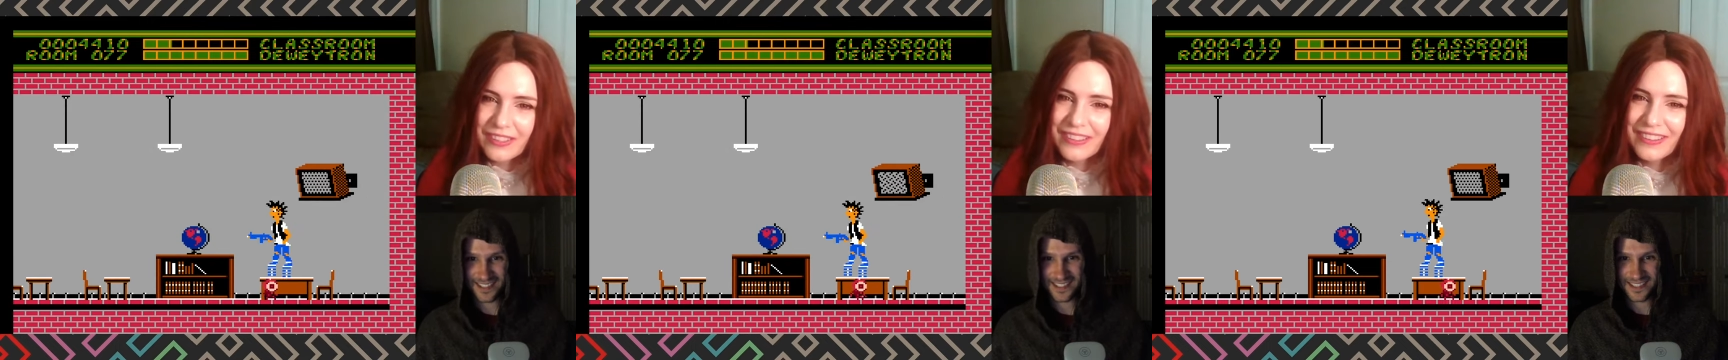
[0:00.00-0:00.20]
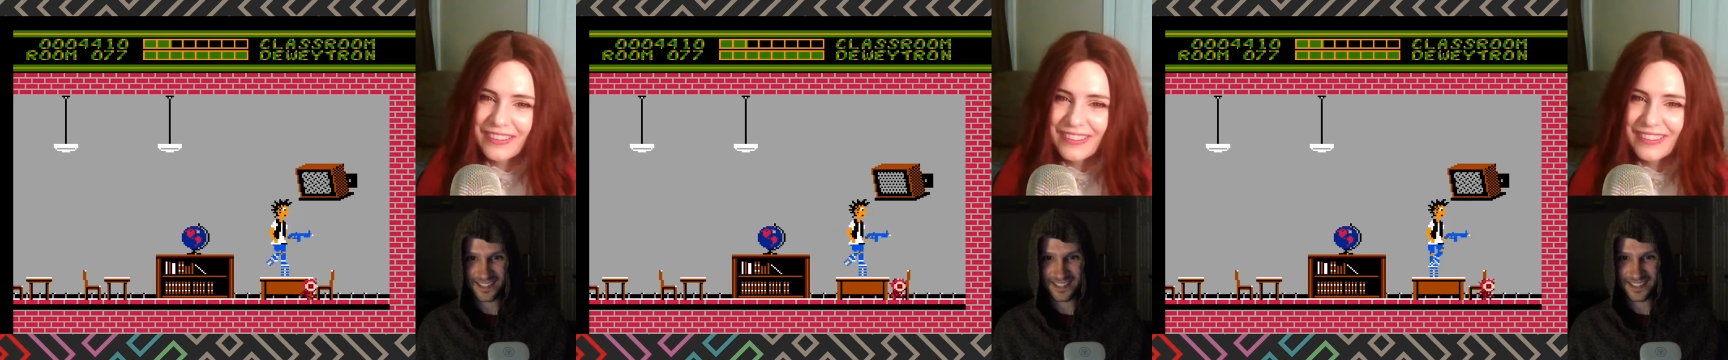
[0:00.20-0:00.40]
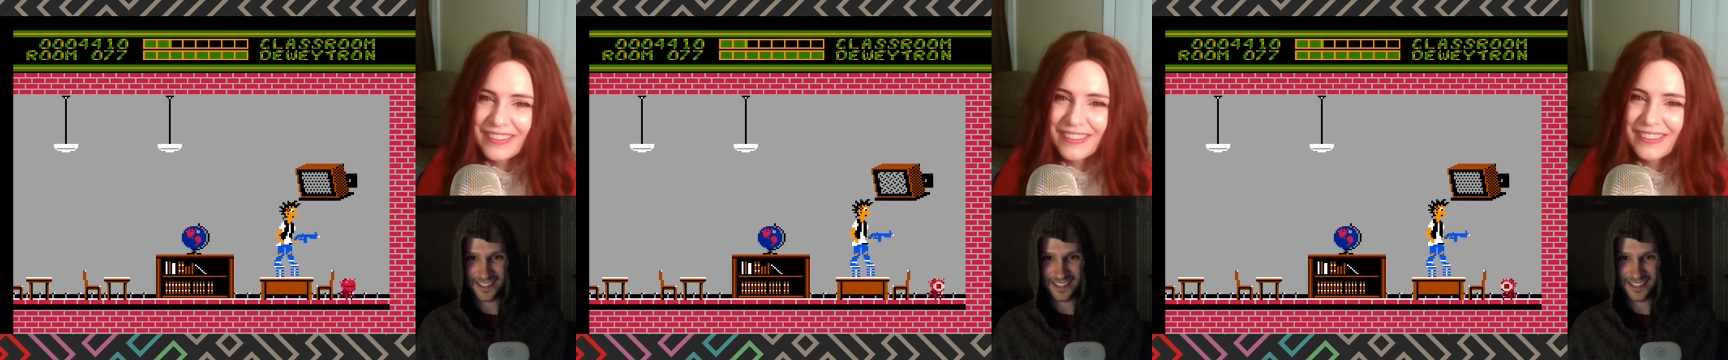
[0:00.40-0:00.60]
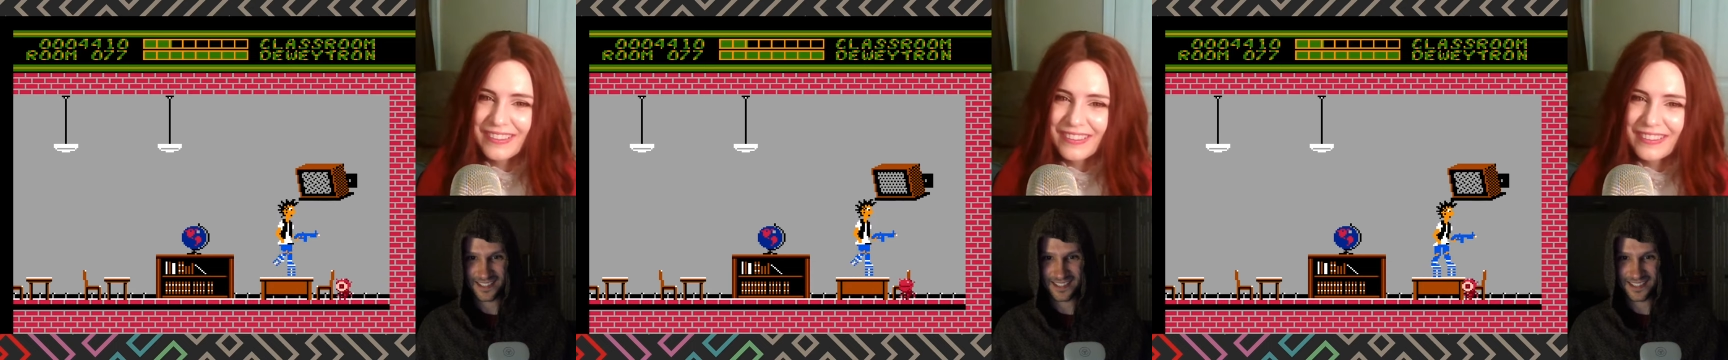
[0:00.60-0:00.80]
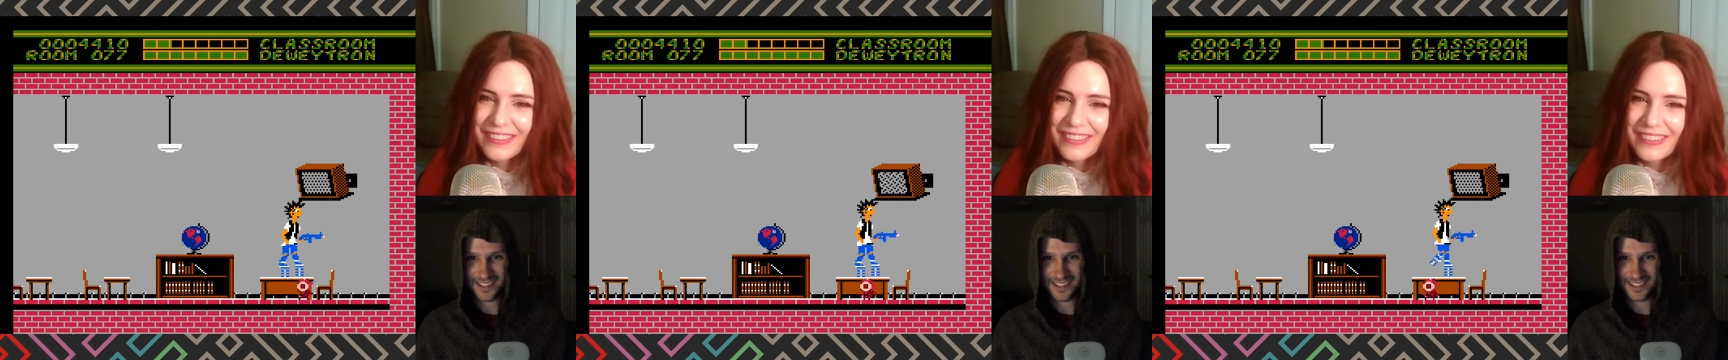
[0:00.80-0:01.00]

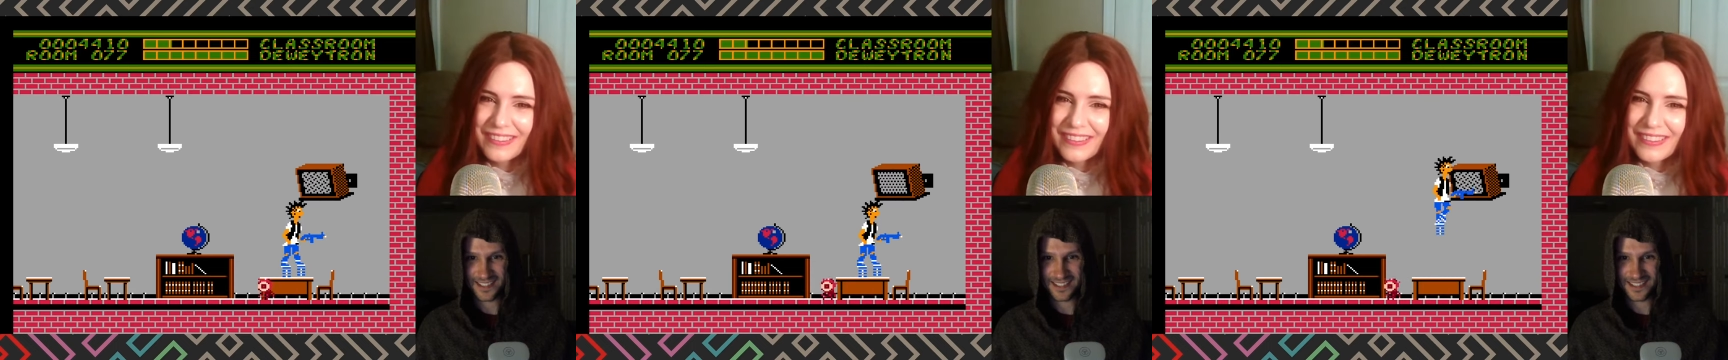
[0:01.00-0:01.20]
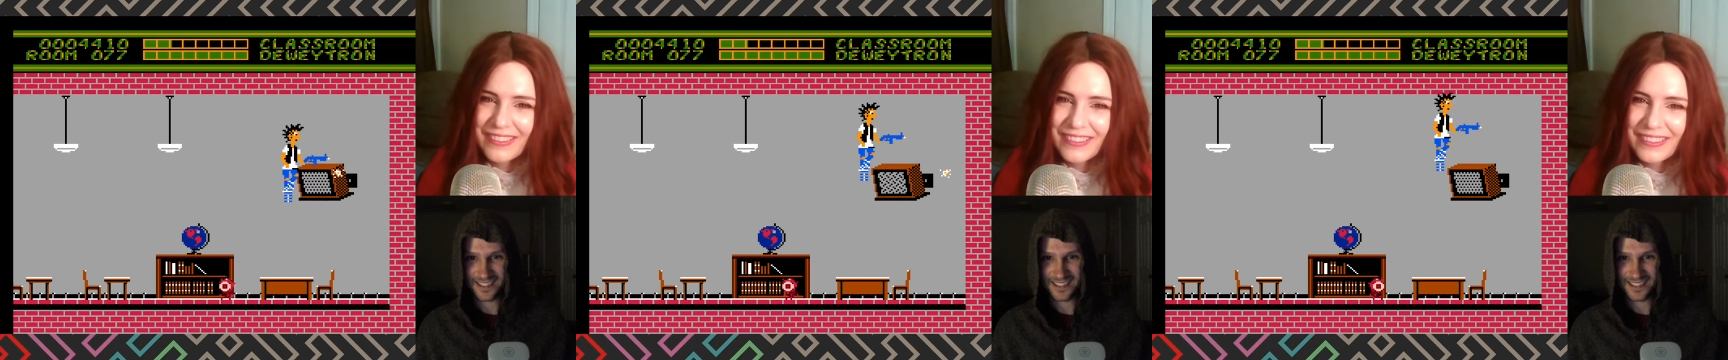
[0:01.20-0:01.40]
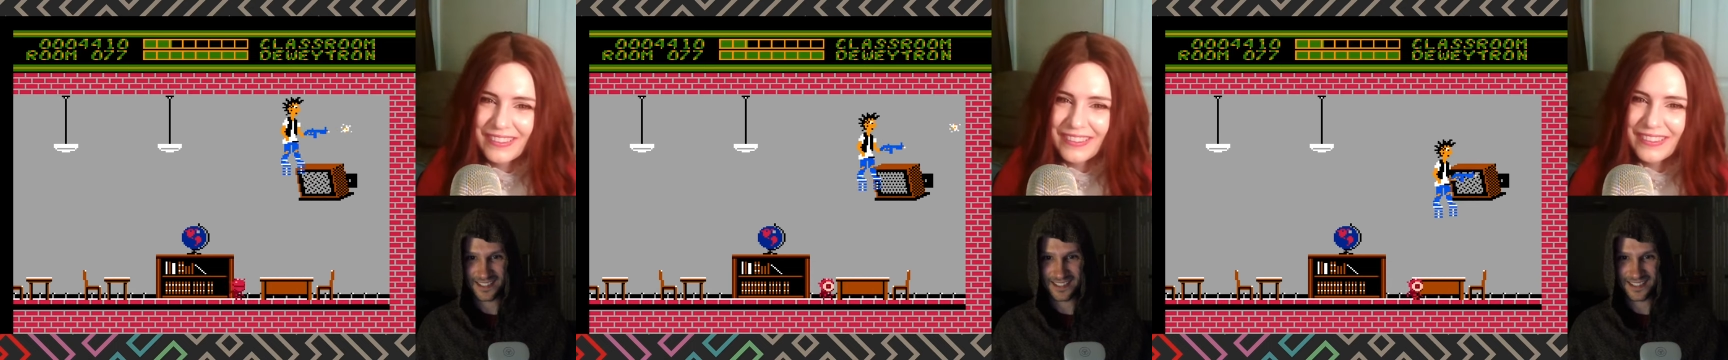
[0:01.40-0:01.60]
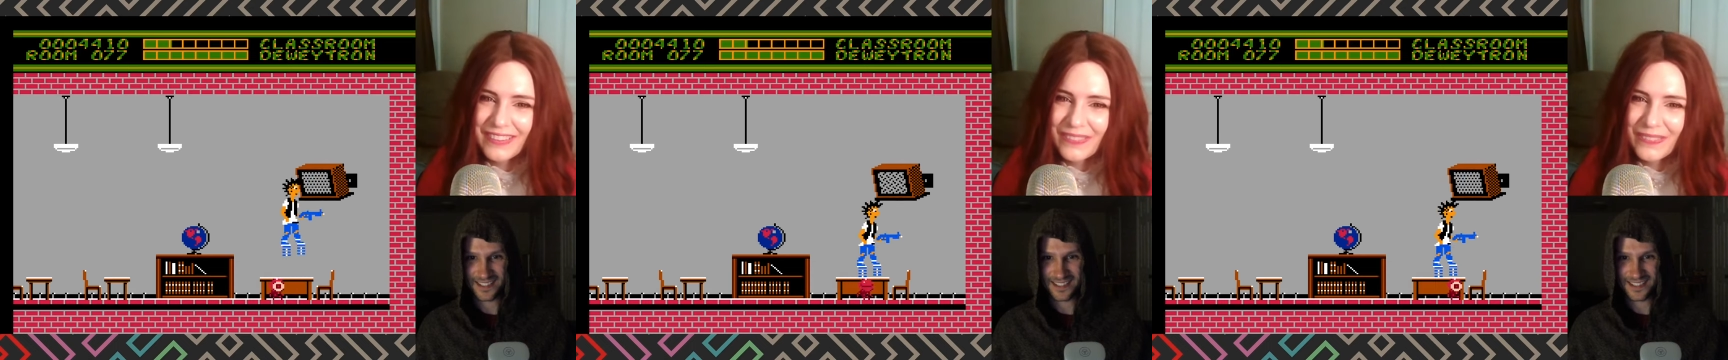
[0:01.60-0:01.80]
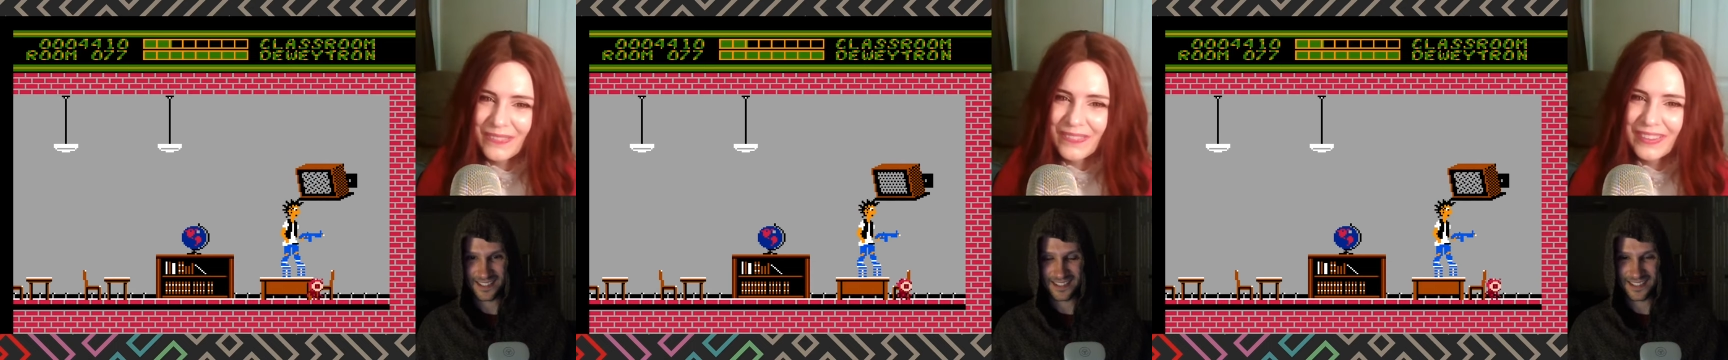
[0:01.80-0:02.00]

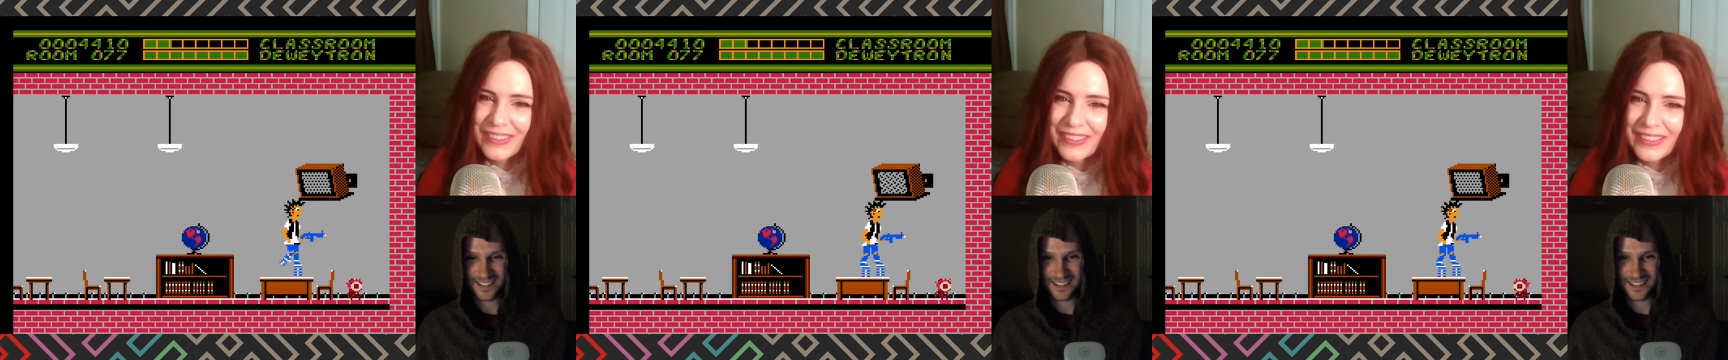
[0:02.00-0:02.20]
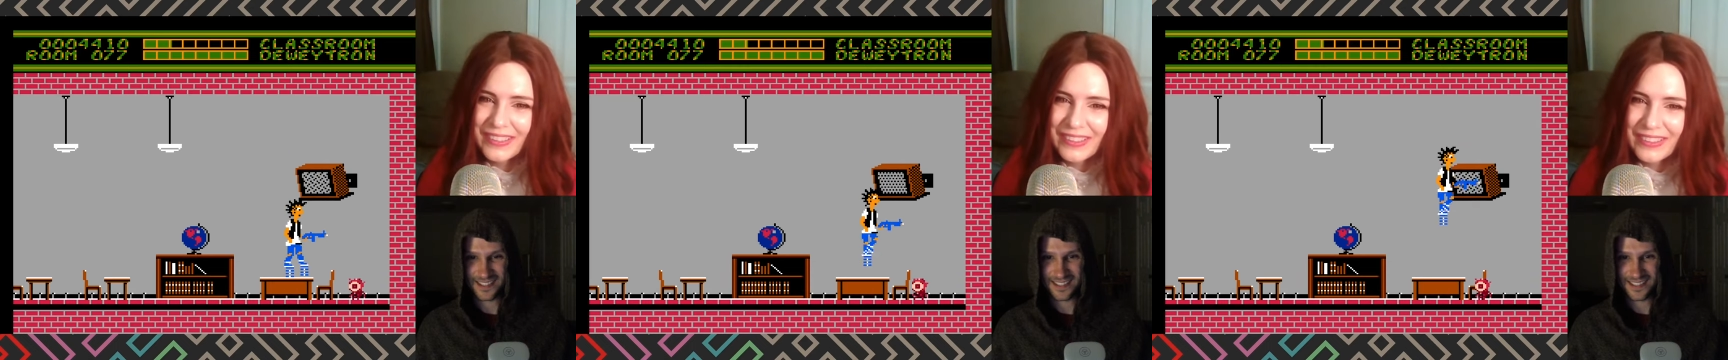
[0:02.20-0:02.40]
Nothing is said.